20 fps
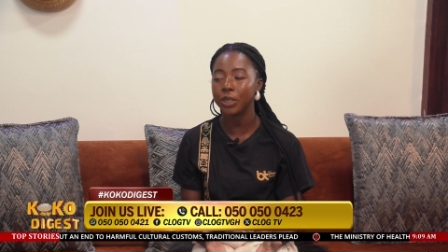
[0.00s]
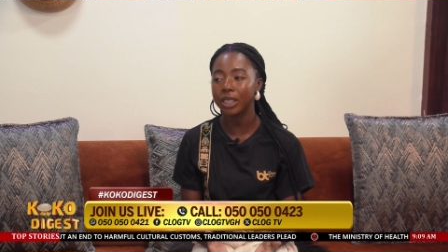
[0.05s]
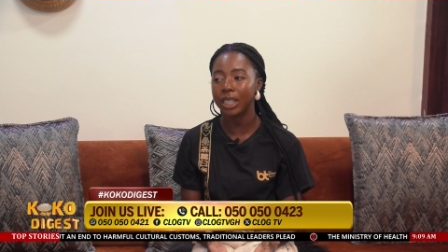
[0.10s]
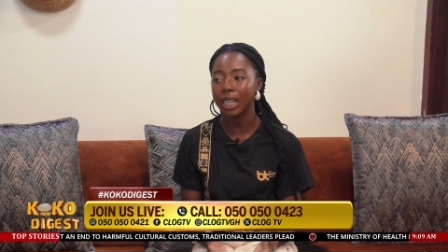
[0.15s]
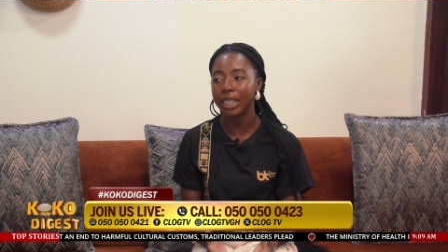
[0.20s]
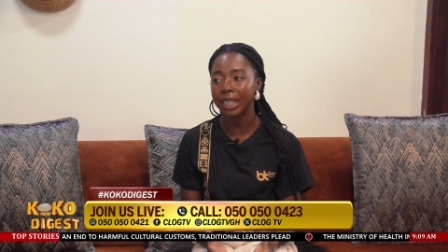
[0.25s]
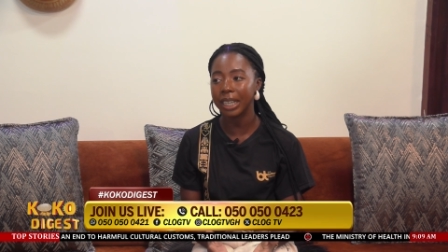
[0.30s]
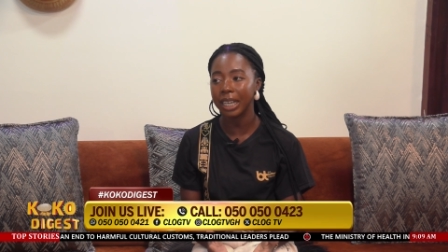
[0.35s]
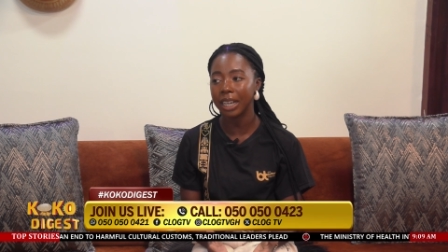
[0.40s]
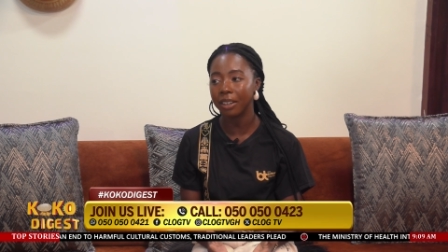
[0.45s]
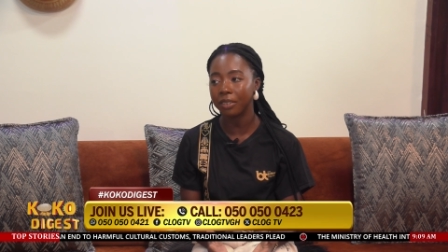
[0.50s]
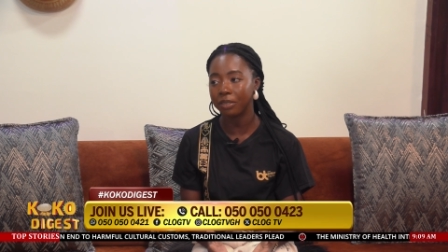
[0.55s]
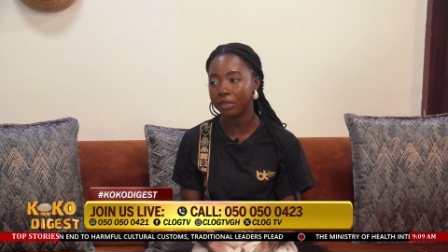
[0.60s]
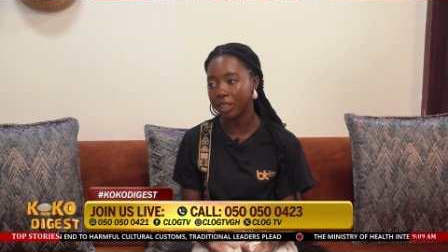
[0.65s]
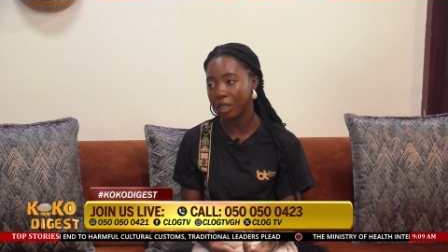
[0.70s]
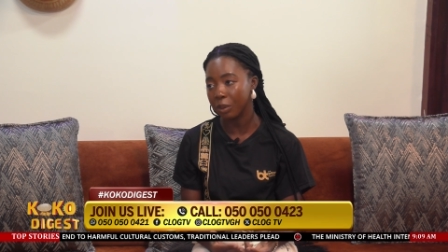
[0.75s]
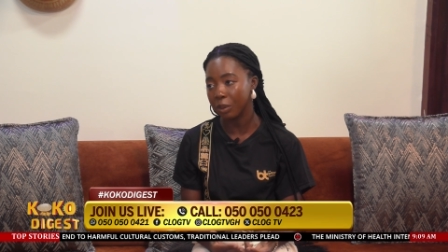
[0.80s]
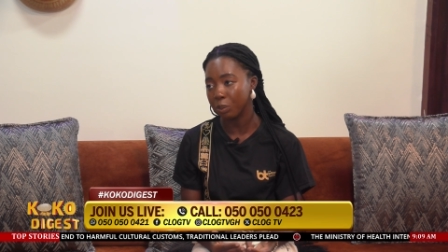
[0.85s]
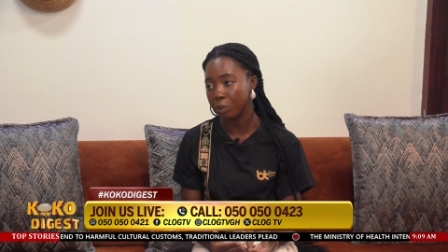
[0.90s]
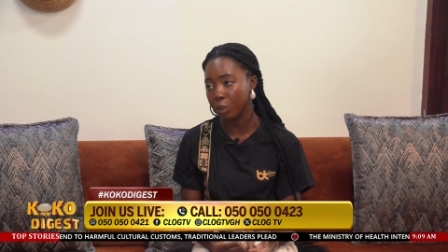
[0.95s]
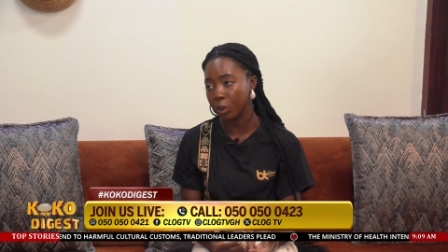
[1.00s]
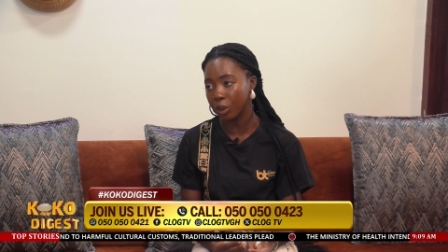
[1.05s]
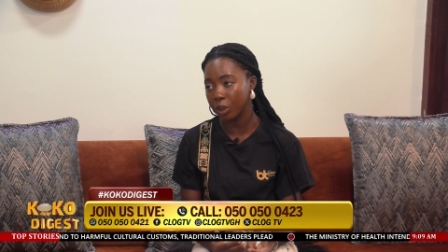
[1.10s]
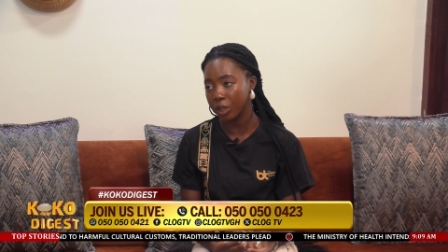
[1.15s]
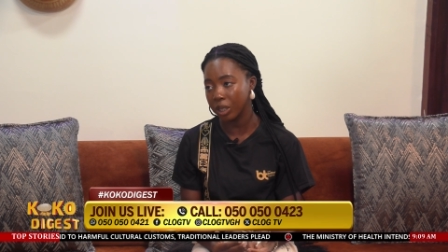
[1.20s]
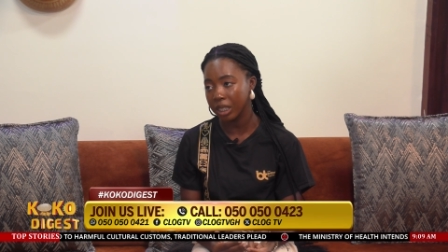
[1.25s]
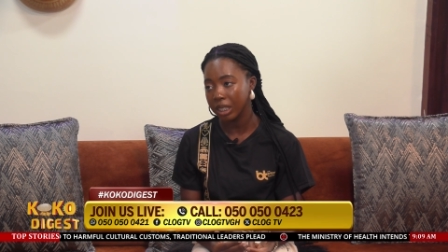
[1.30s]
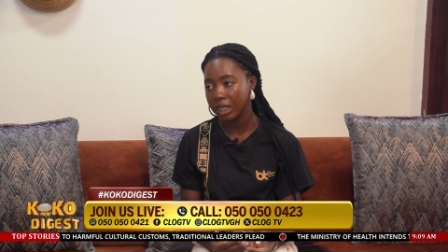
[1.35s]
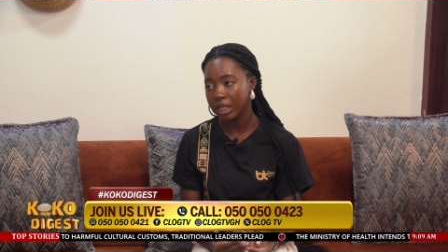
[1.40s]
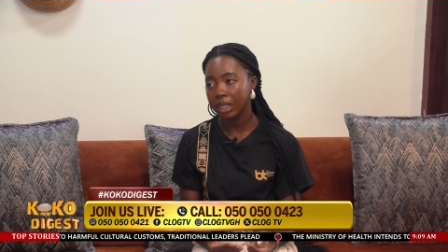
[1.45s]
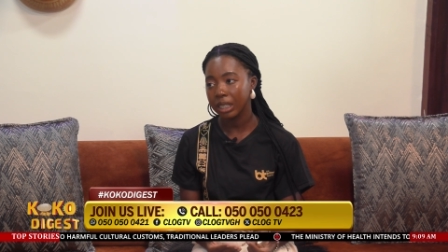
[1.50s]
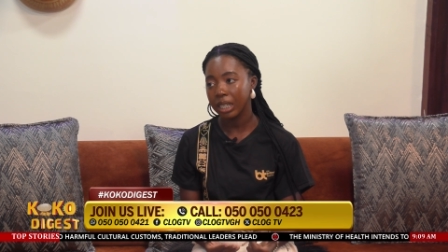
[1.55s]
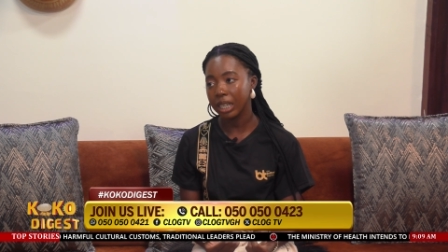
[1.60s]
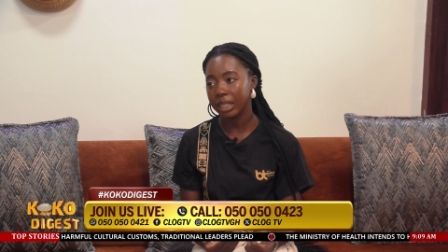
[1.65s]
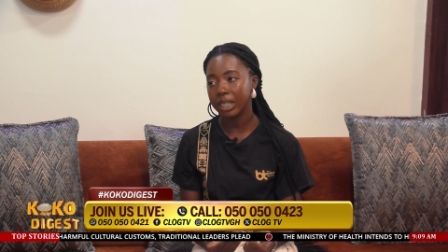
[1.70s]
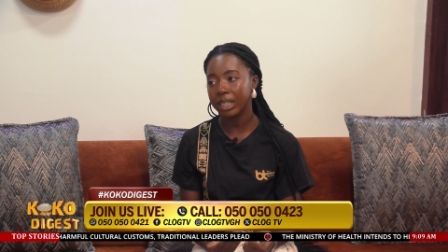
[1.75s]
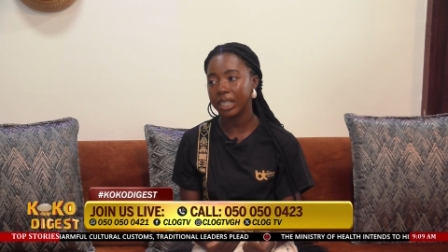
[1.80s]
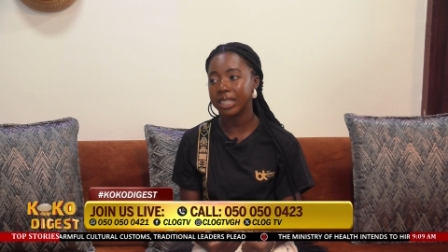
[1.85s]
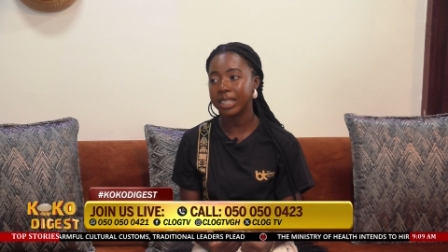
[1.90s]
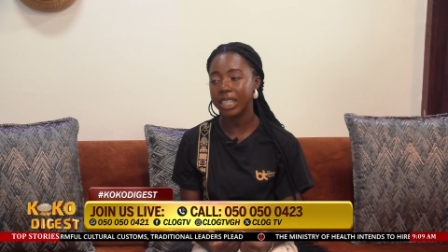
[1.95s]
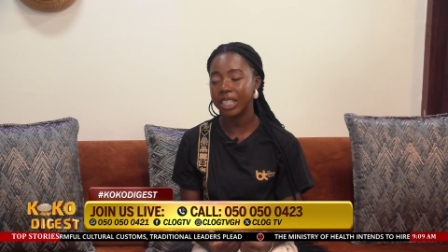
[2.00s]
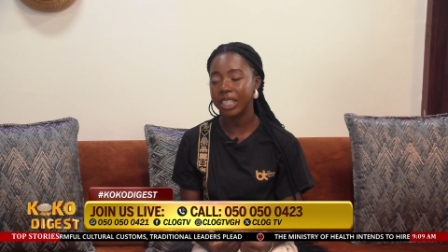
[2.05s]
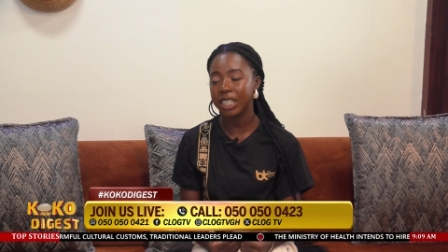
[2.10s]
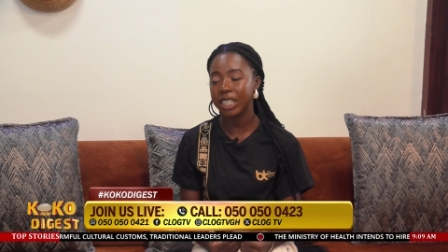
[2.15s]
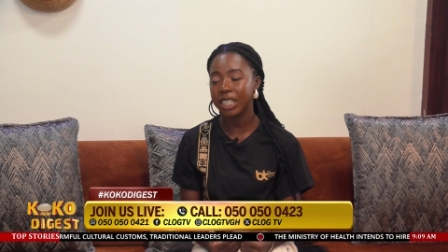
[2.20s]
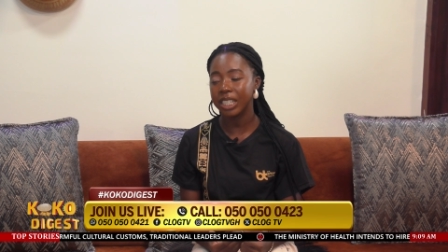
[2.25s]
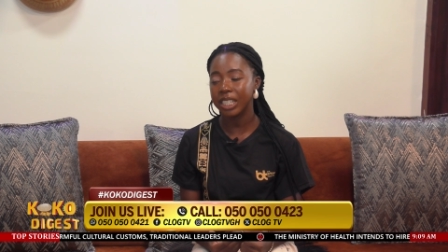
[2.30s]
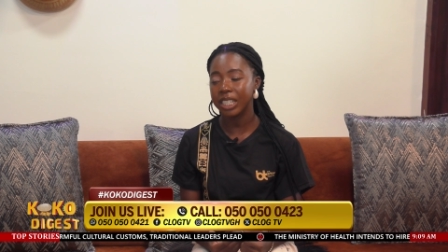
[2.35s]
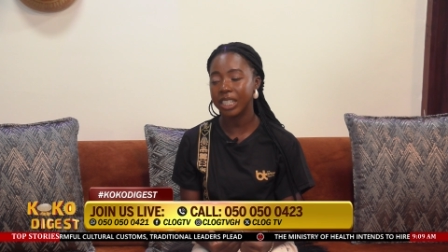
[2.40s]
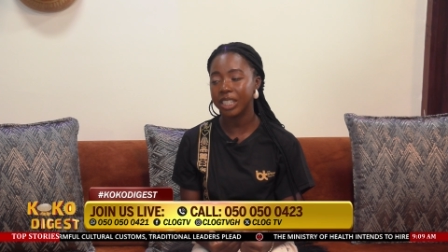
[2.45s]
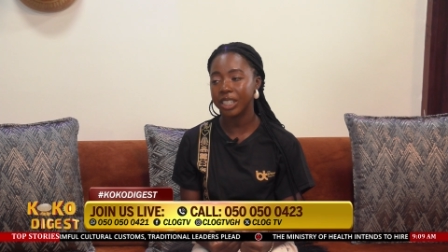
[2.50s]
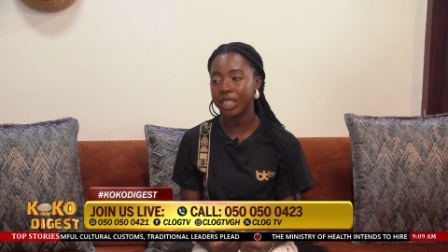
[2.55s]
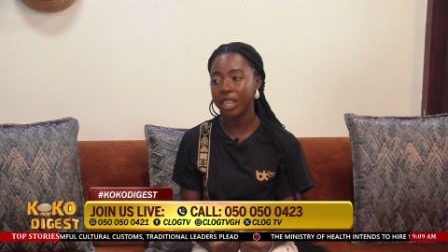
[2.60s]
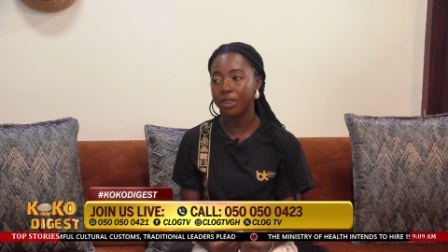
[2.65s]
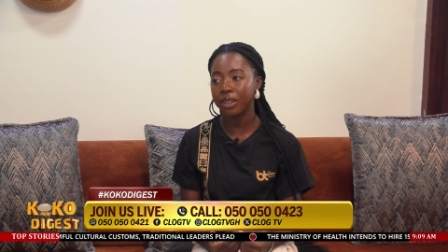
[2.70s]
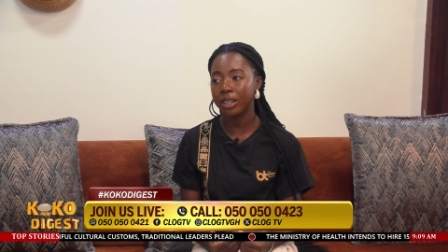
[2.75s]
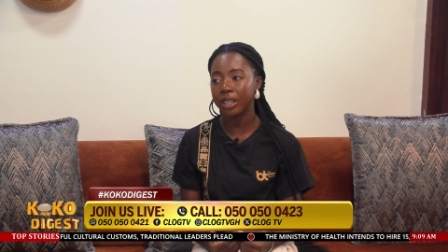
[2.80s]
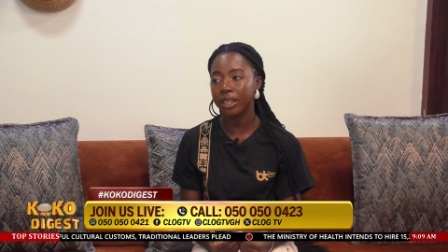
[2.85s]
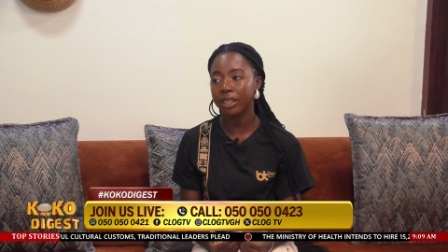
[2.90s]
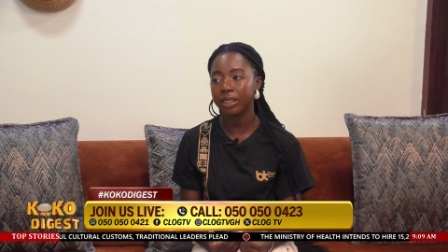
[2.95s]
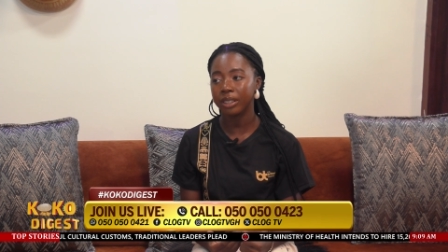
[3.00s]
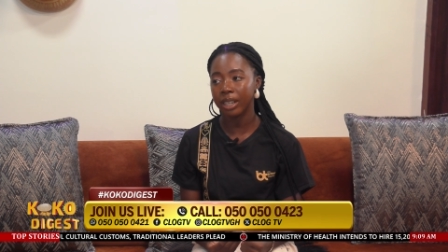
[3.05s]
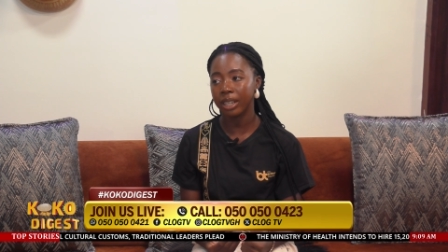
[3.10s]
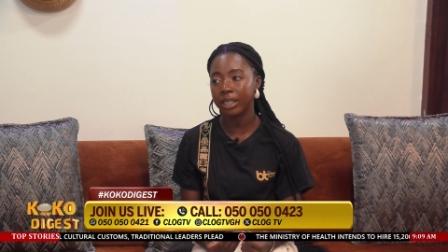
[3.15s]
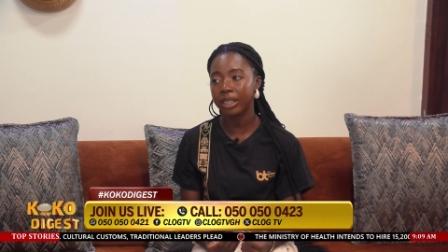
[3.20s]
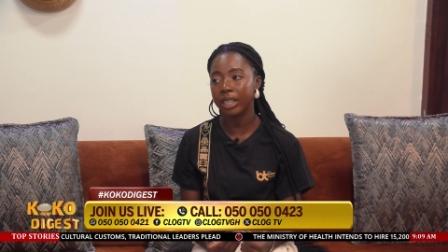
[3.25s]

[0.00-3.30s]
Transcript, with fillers: ensure that they have the books and then the stationery